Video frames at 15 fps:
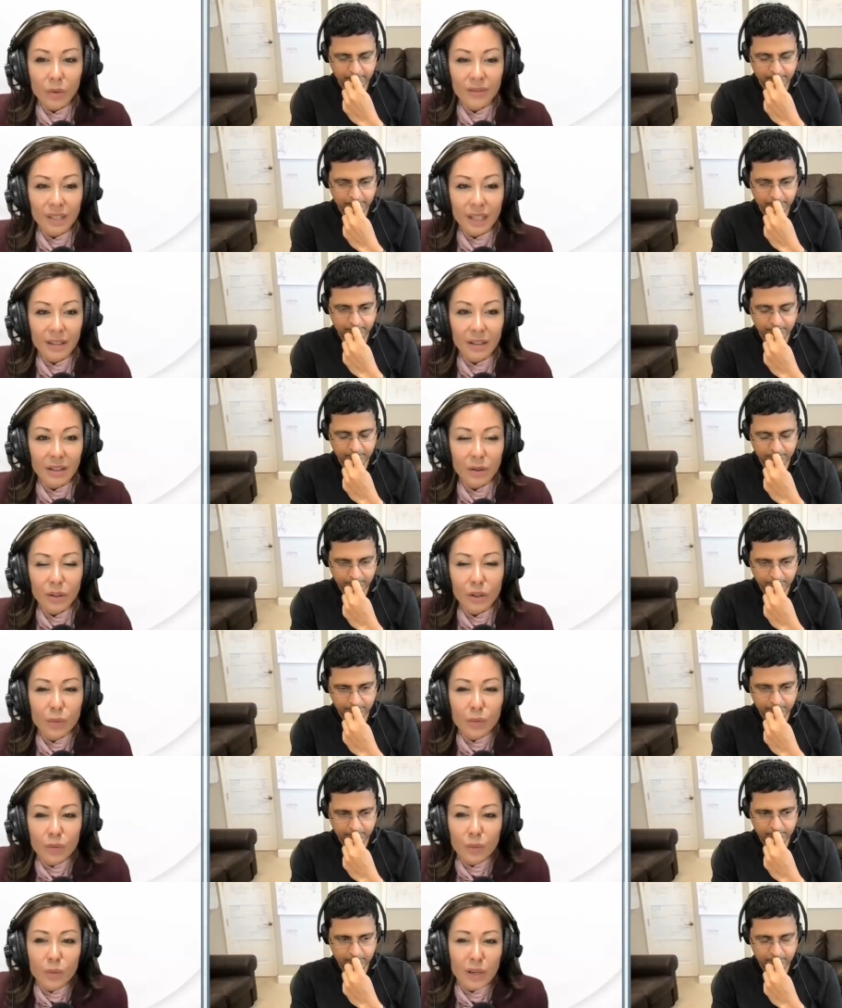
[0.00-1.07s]
Speaker 1: have done or
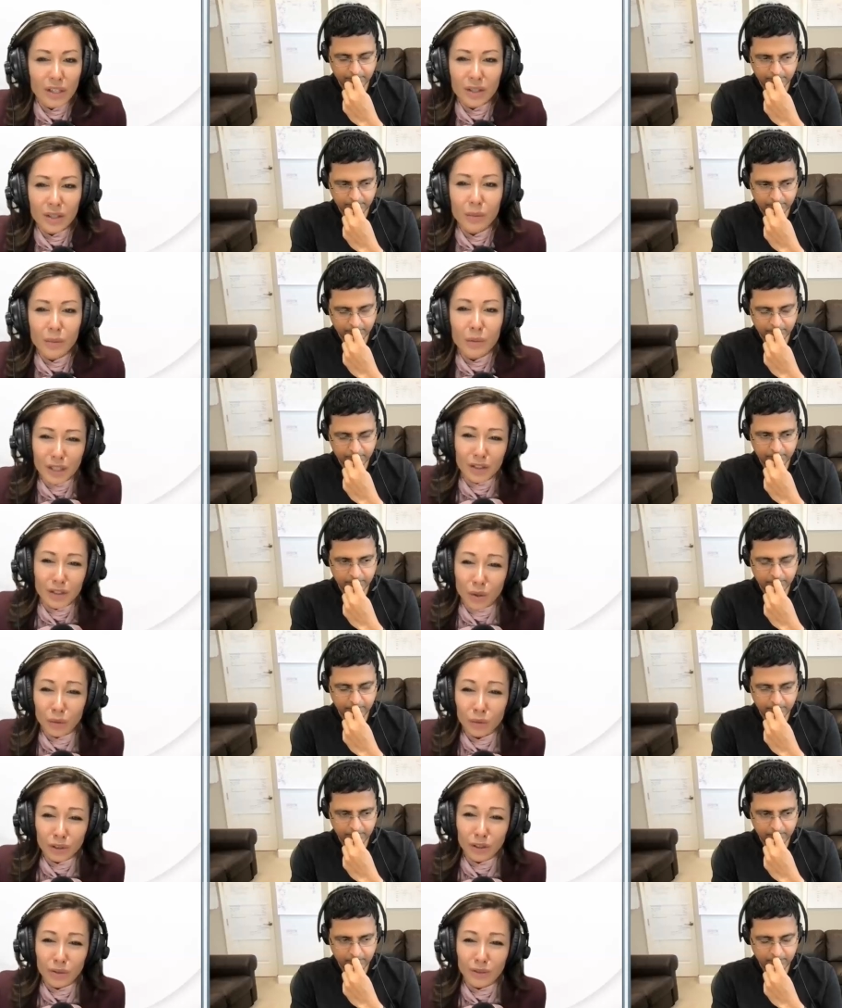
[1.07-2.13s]
you wish someone would have
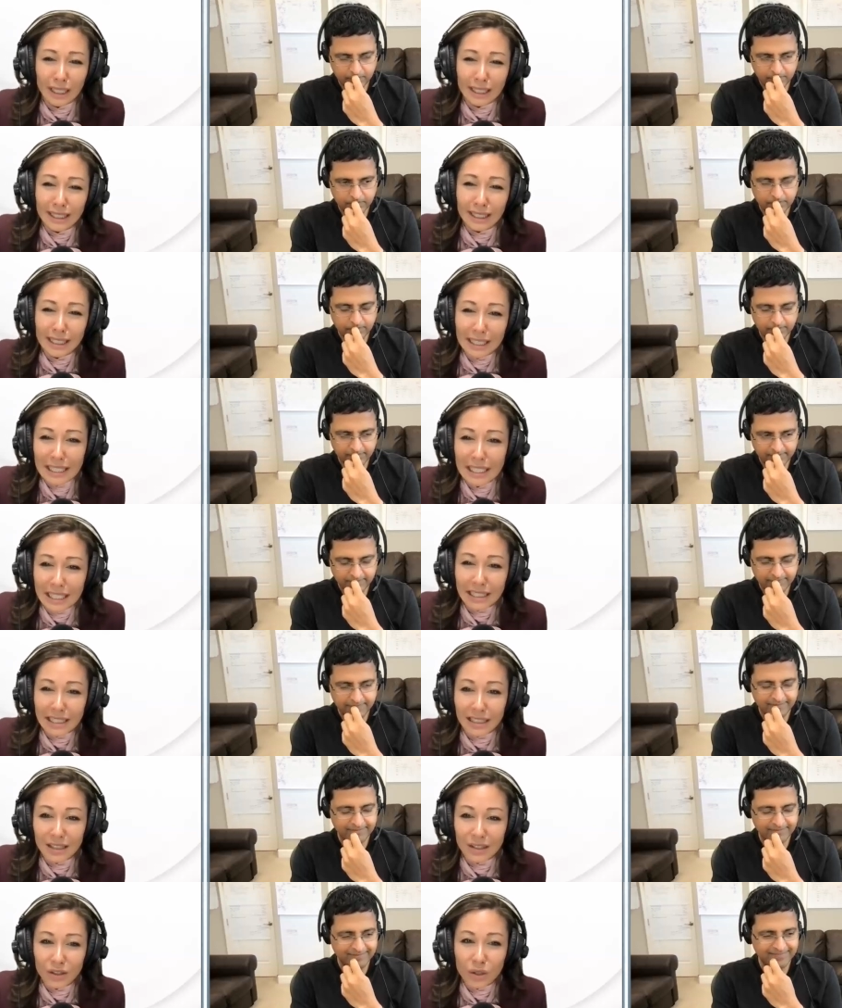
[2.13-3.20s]
told you, like, in
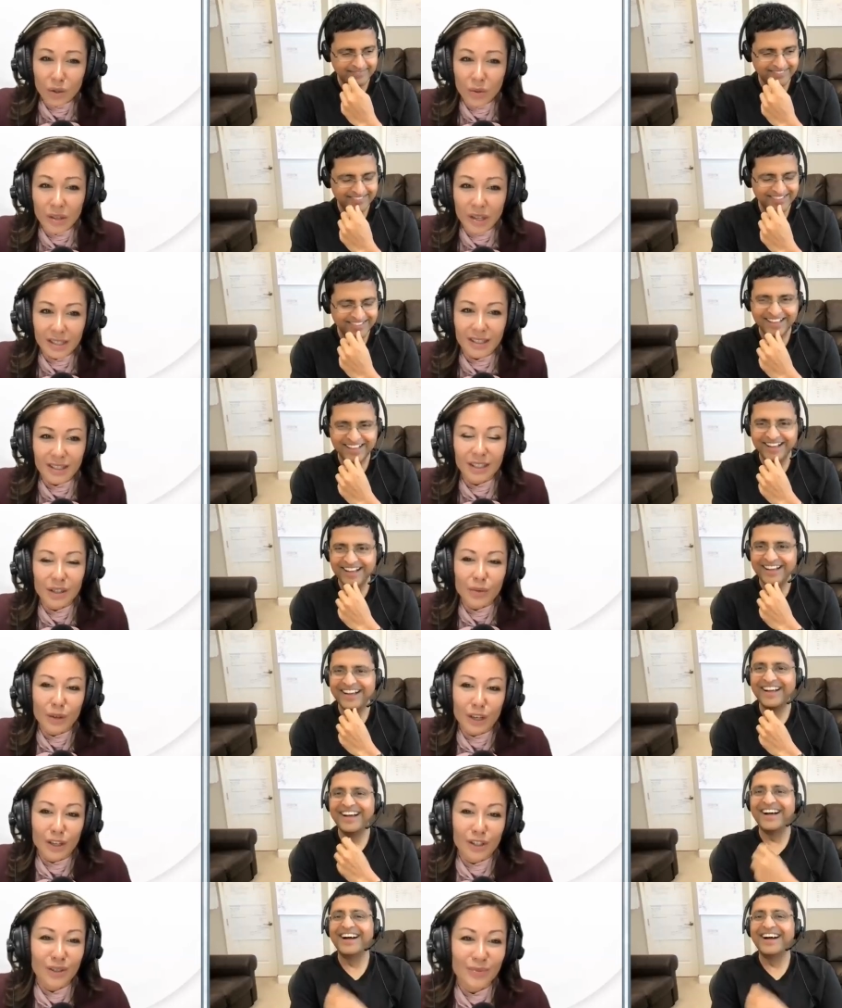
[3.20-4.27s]
this, do this, and you
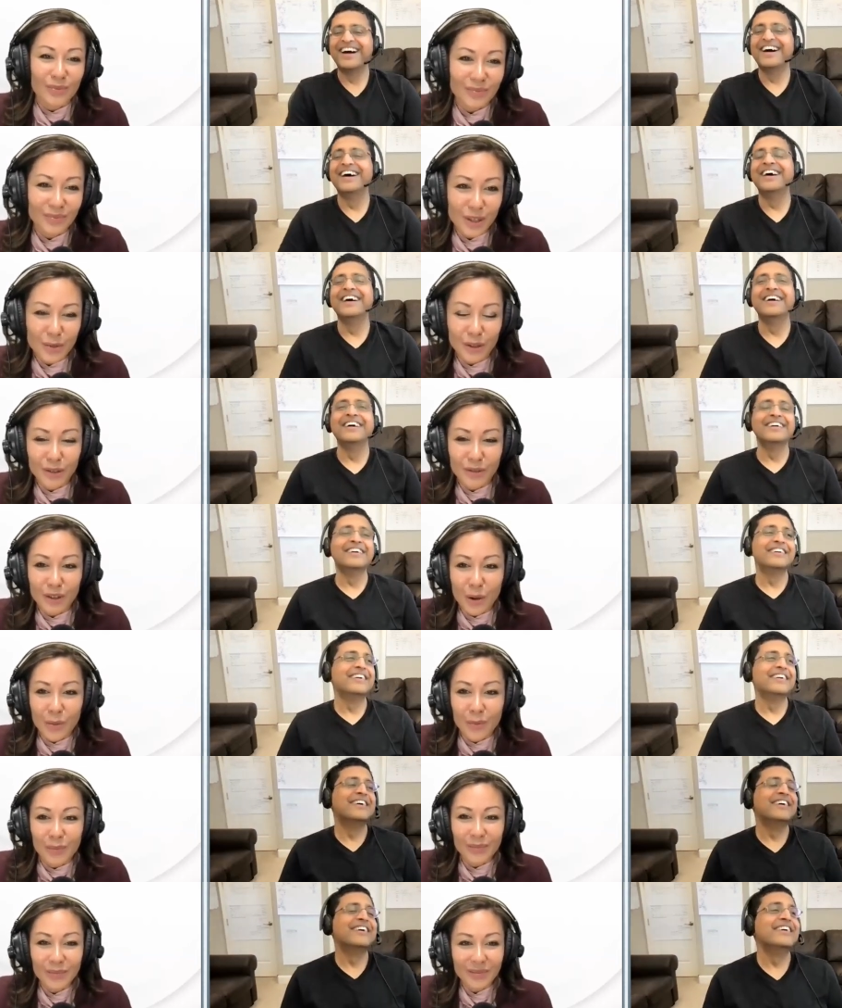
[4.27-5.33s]
wish you would have
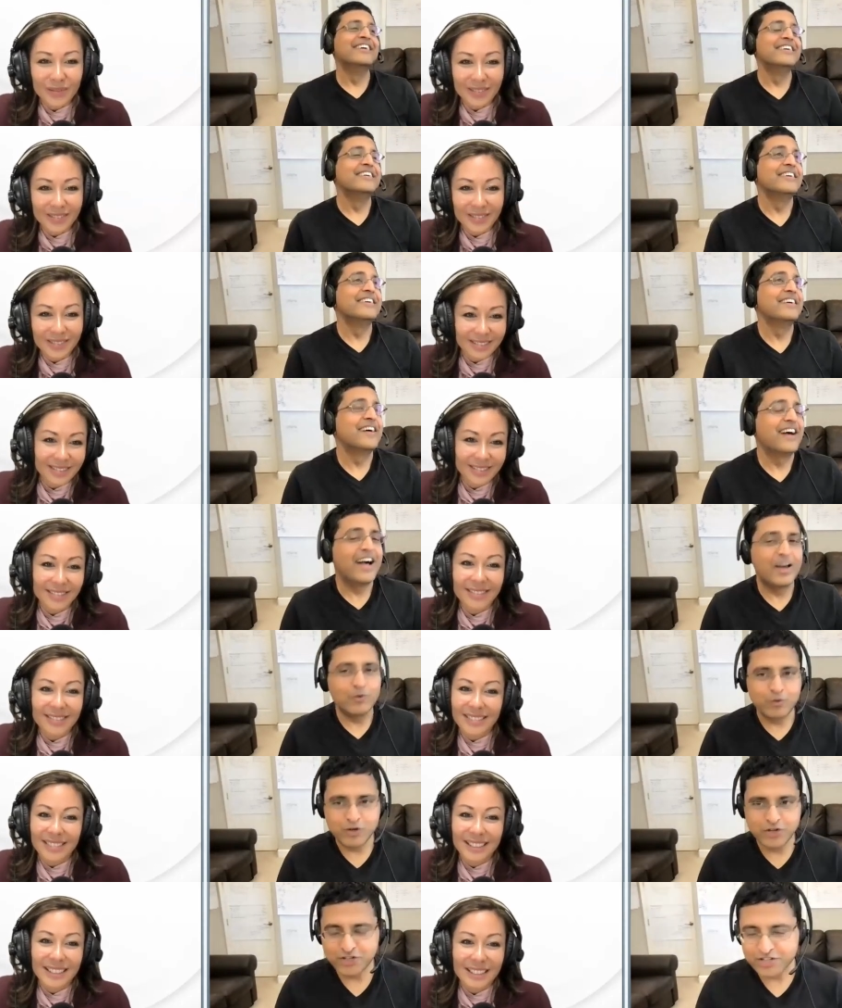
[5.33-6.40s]
known?
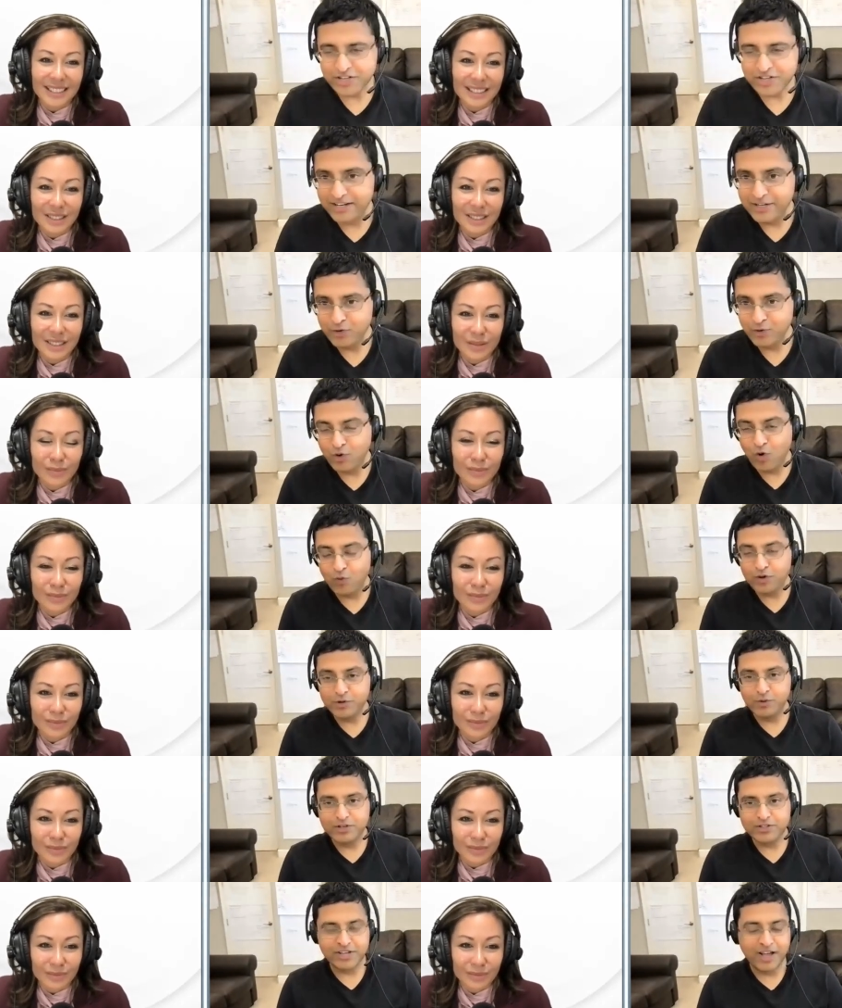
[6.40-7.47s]
Speaker 2: I wish I knew
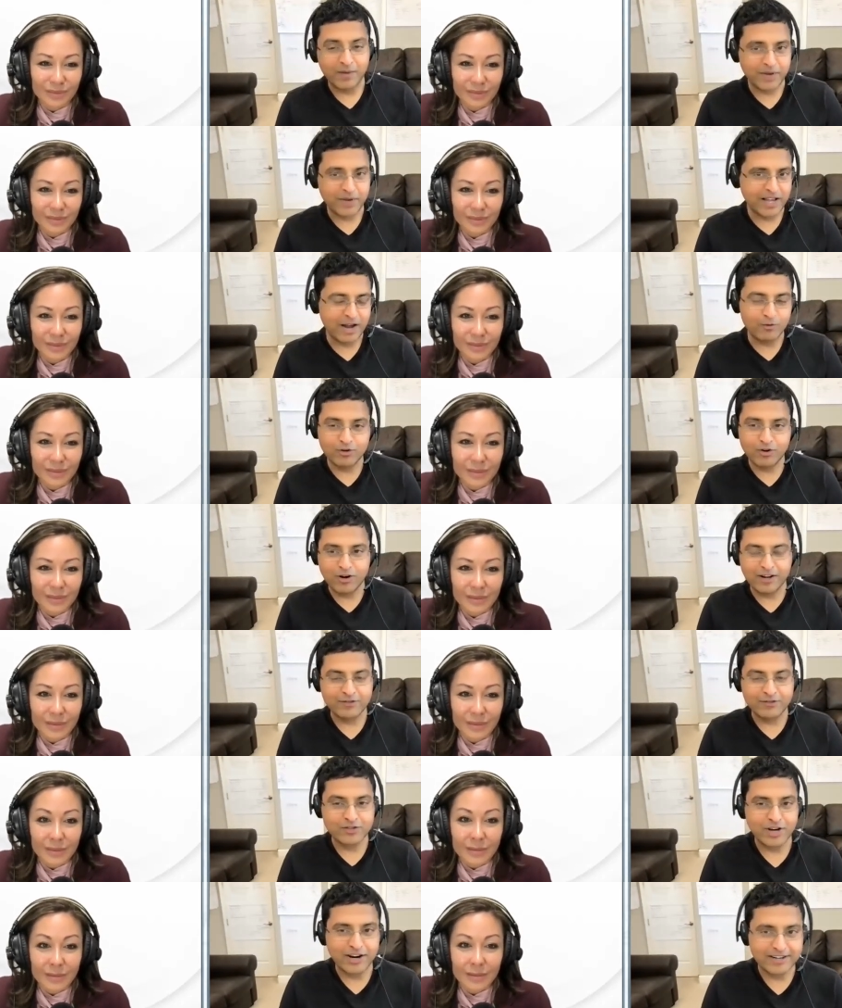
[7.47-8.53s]
COVID was coming. I would
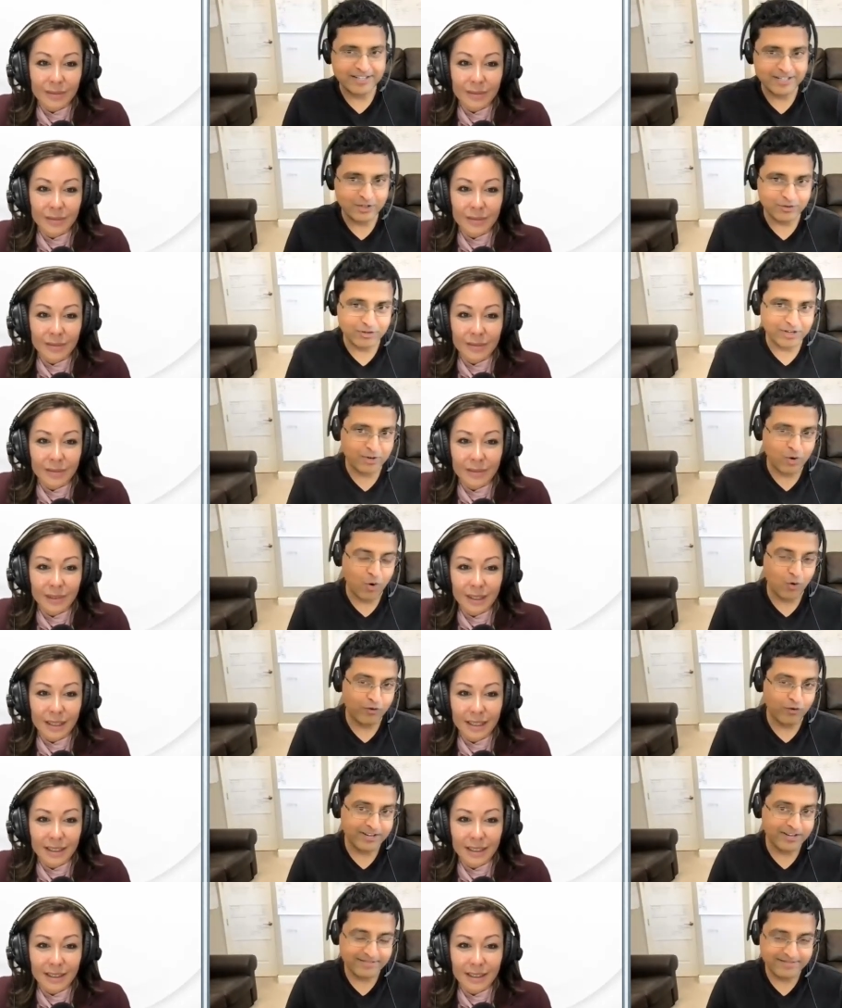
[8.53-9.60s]
not have started during COVID.